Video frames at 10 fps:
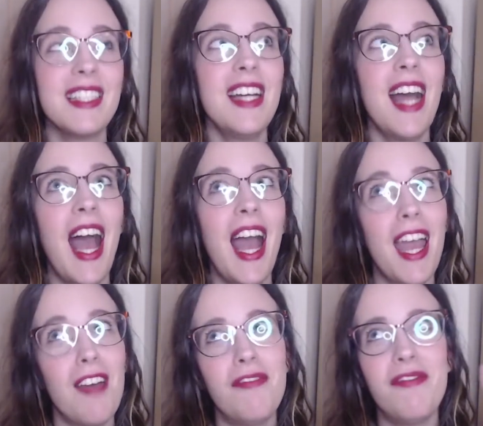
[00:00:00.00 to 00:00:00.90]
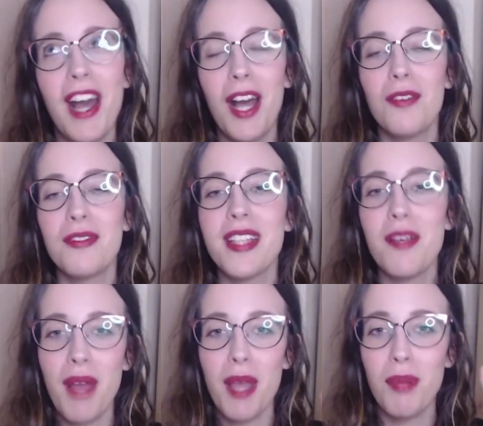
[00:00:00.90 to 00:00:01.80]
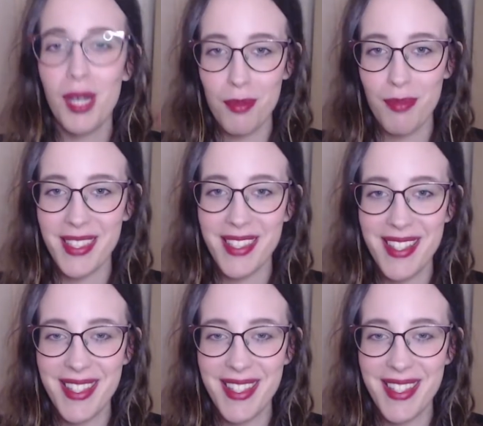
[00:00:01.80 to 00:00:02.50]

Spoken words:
I have found my purpose.